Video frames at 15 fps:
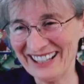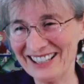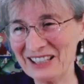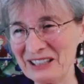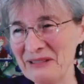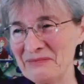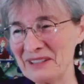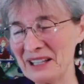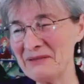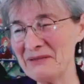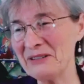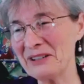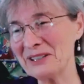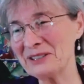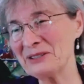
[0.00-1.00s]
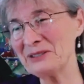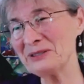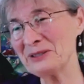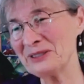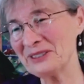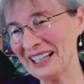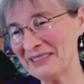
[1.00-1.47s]
Sometimes I was used
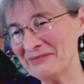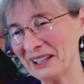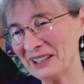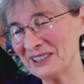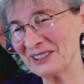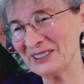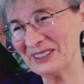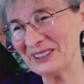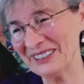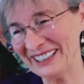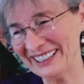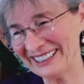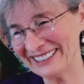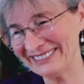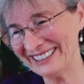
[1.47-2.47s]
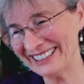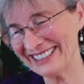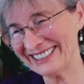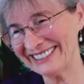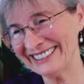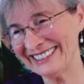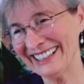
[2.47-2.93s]
to tell my student, which
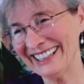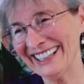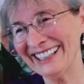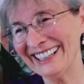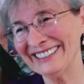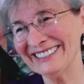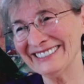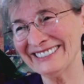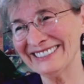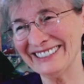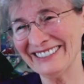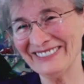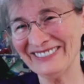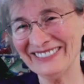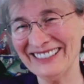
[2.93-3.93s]
I don't know if